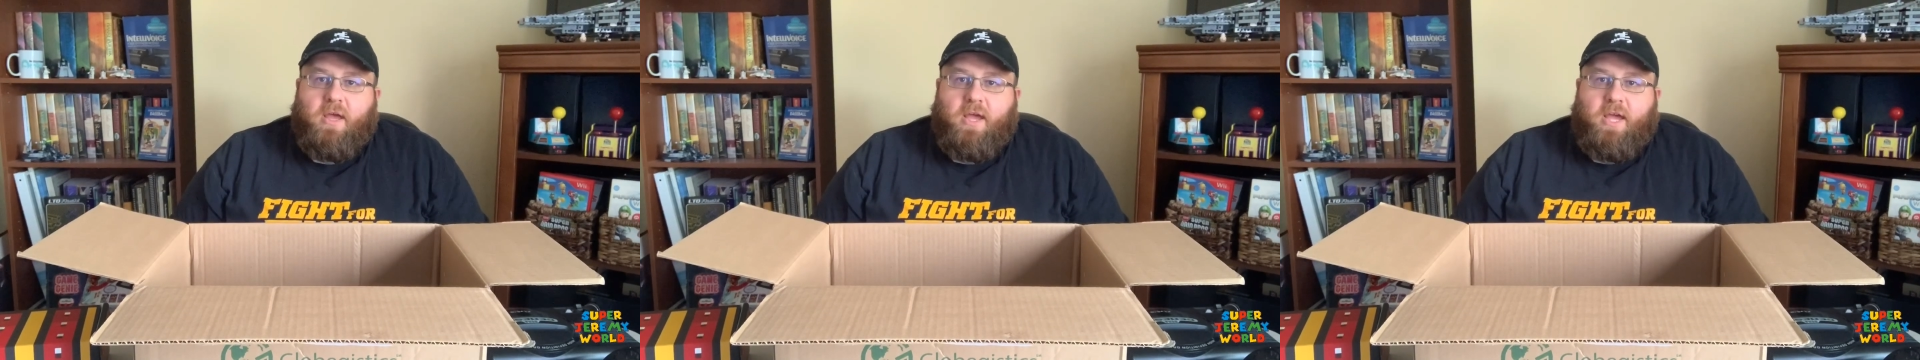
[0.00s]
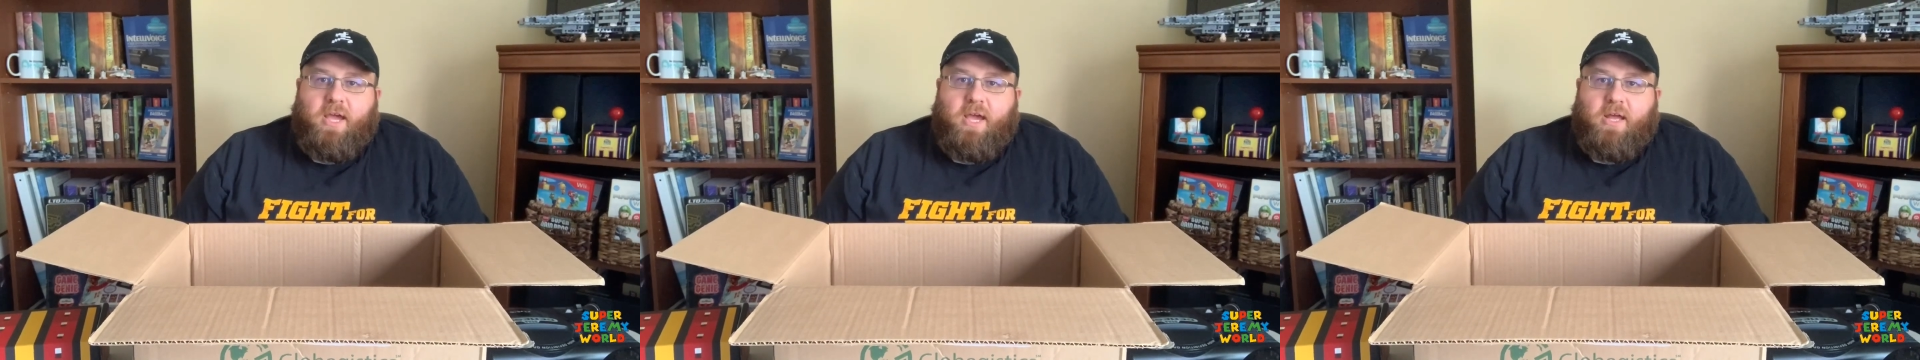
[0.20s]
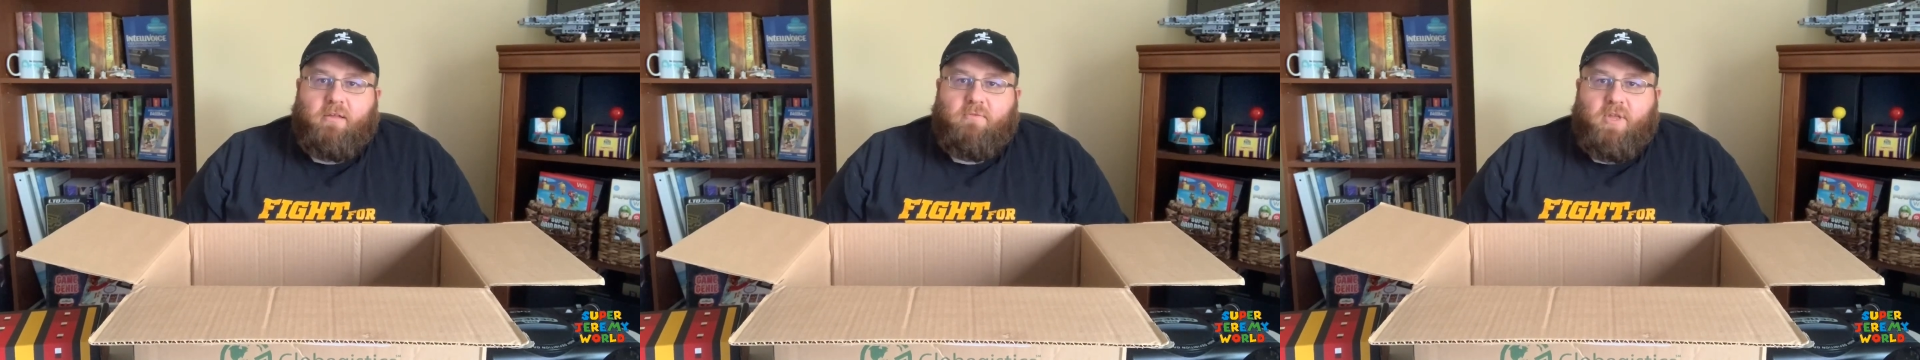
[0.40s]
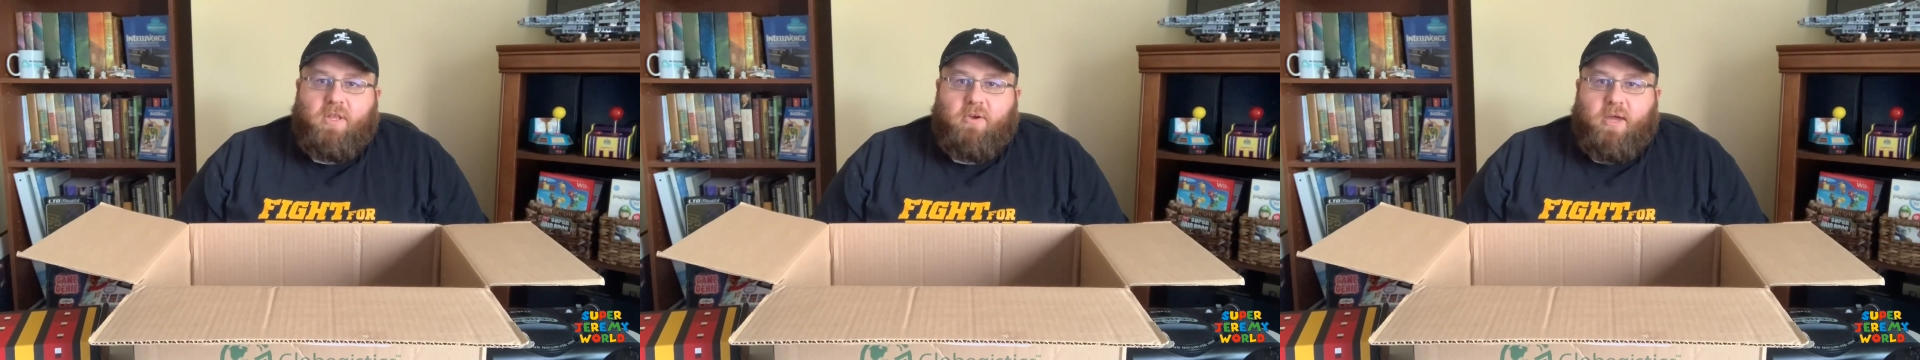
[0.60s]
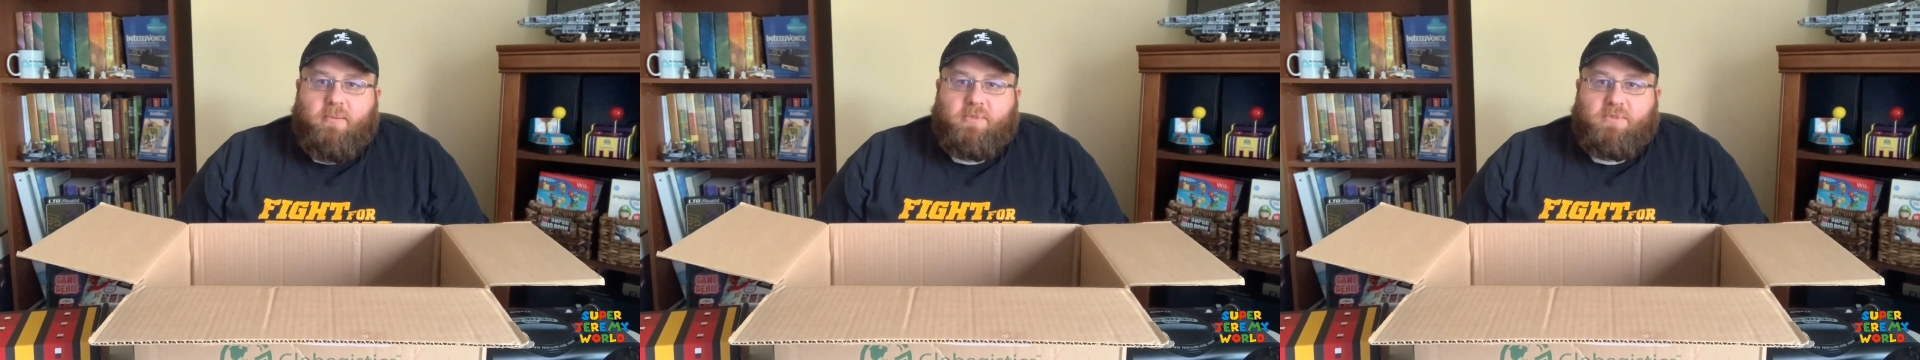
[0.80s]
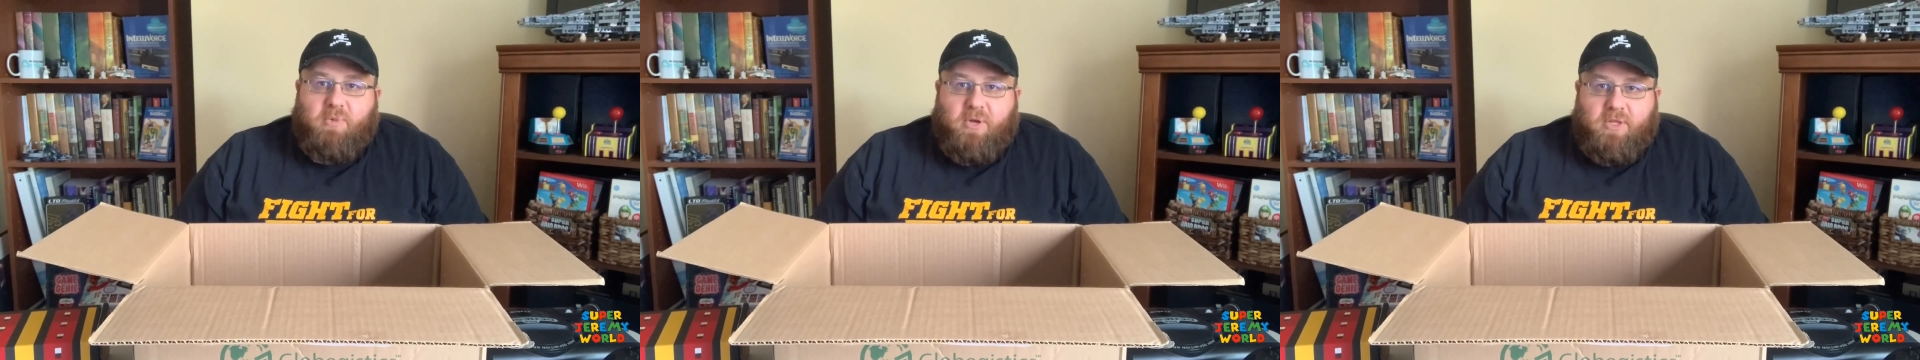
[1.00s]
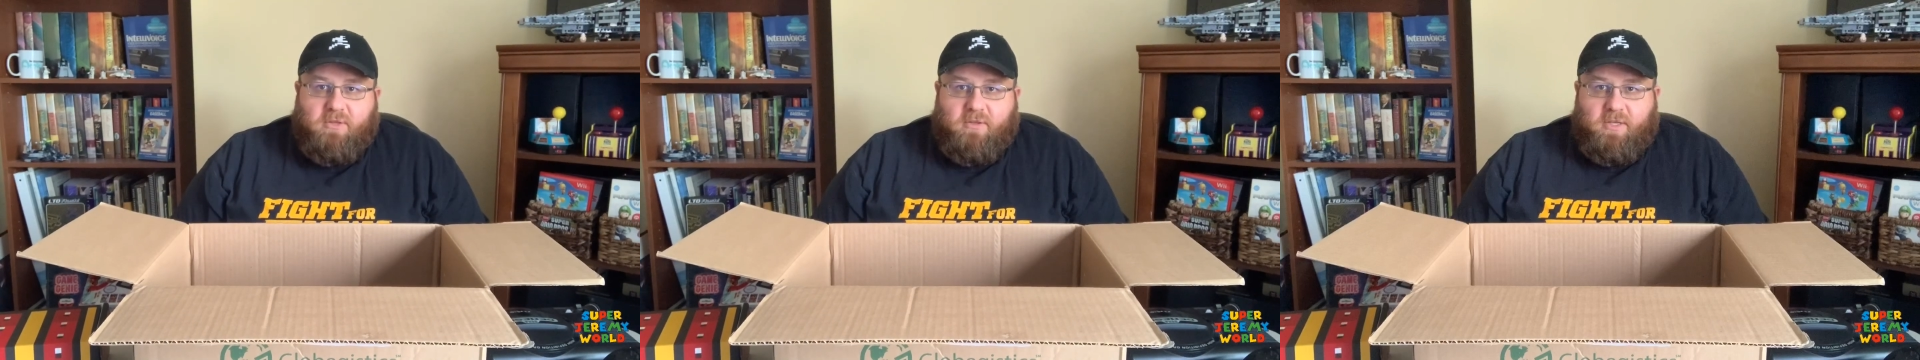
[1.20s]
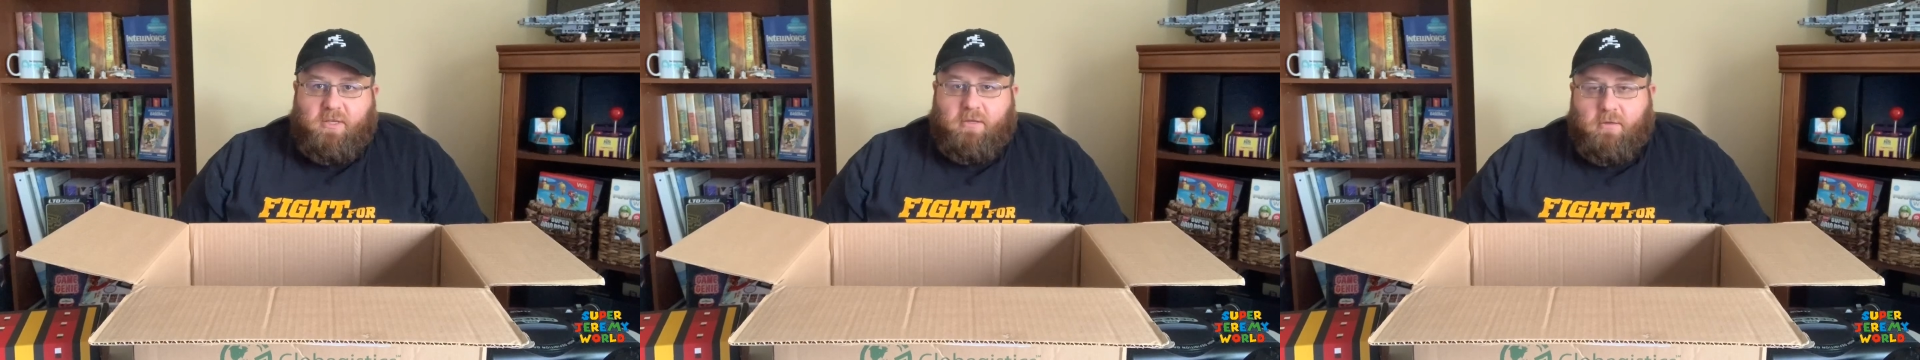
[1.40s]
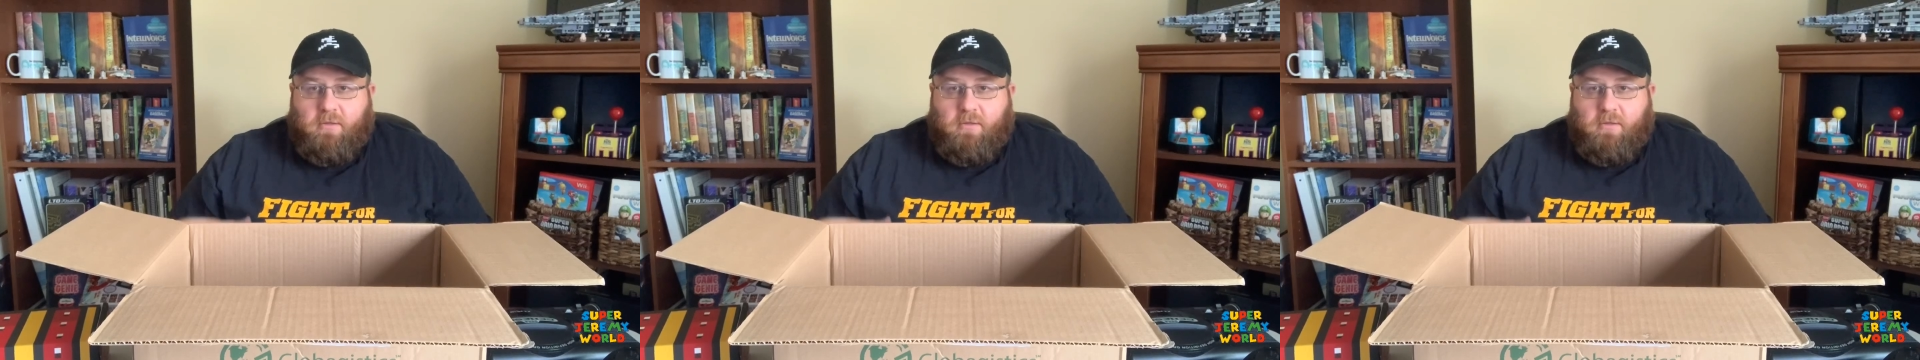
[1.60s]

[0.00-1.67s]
and Video Games Monthly,